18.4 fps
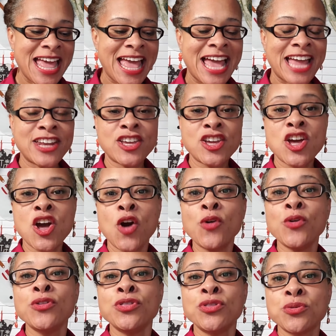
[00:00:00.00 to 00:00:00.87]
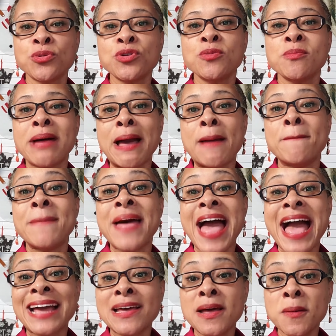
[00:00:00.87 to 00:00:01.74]
and go through my
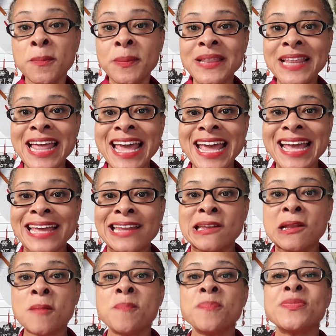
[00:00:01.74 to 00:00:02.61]
backup plan